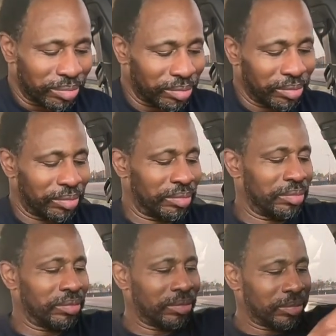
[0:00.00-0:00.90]

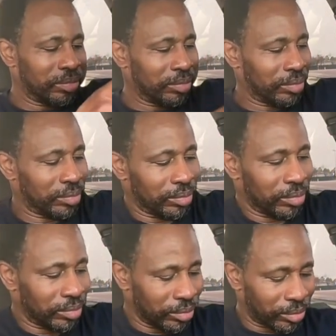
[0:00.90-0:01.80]

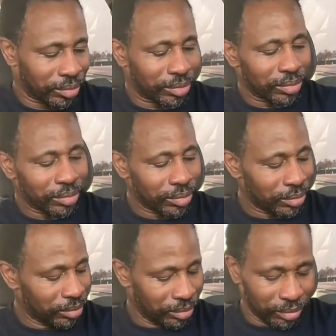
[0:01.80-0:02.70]

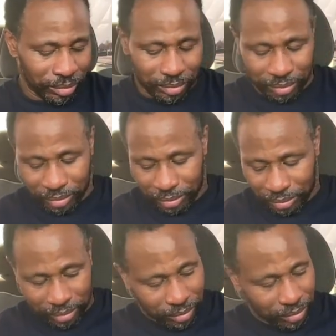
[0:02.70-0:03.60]

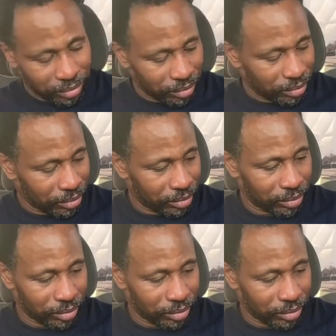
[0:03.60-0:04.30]
(silence)